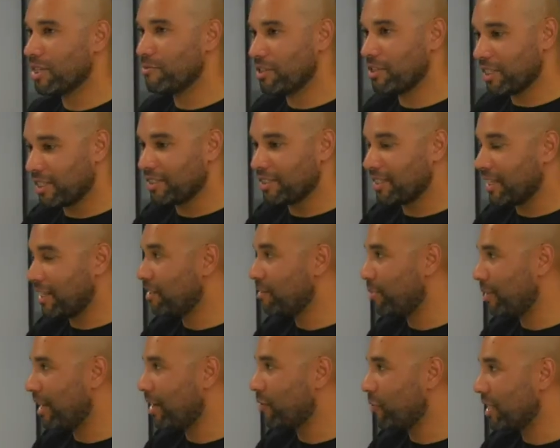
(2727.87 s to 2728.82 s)
you can set the
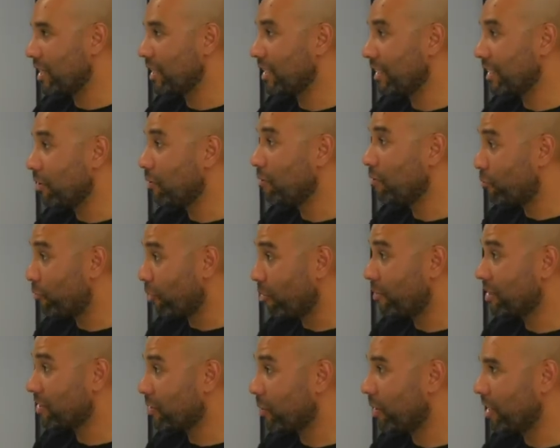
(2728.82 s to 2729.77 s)
bar really low and
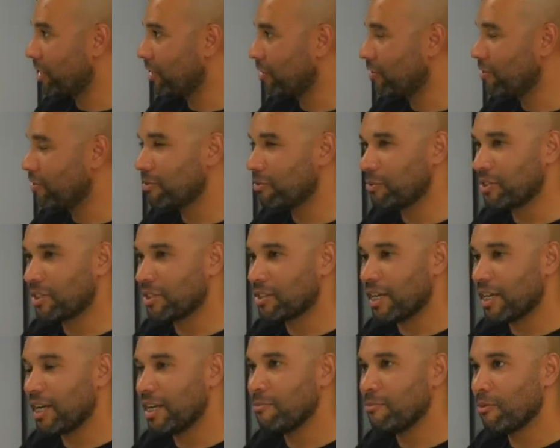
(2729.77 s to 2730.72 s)
promise quite low. There was a
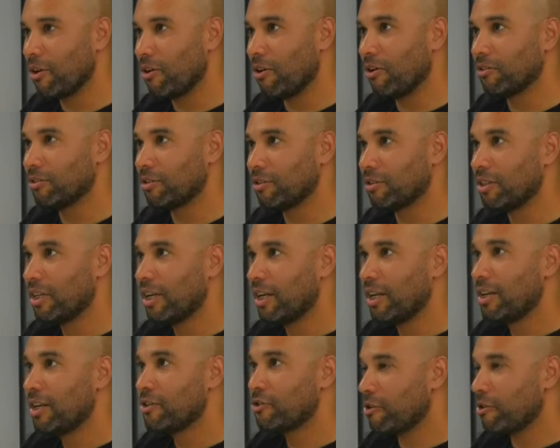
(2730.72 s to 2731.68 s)
time on
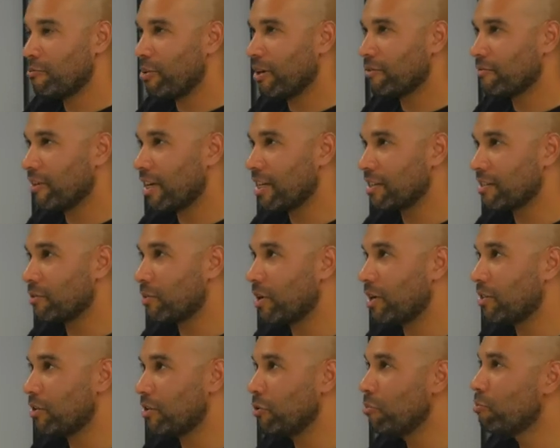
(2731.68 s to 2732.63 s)
TripAdvisor
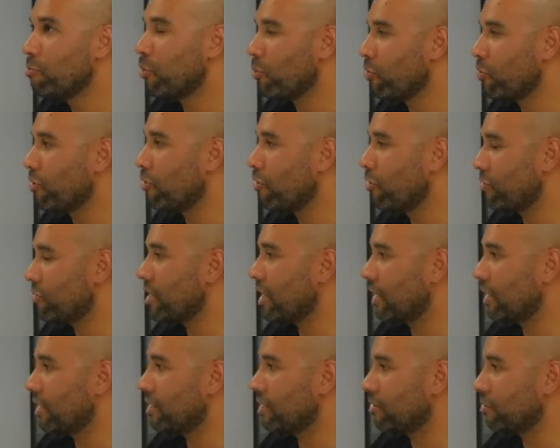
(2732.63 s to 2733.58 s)
where the number one
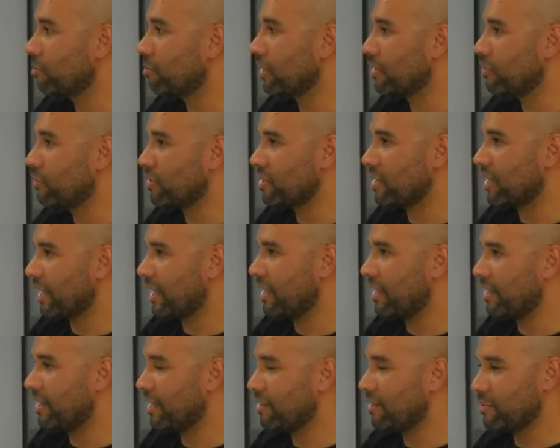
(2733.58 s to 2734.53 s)
hotel in Dublin was like
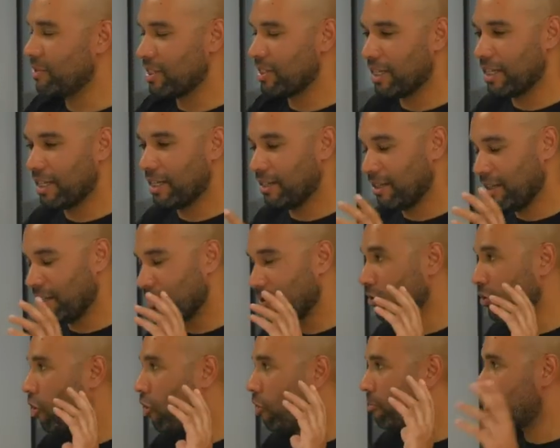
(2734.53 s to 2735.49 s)
it was a
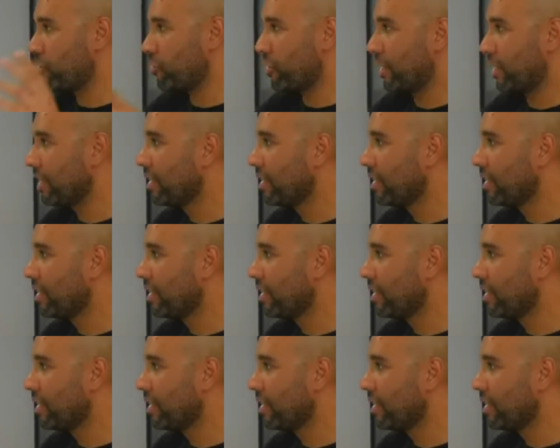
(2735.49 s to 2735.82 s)
dormitory,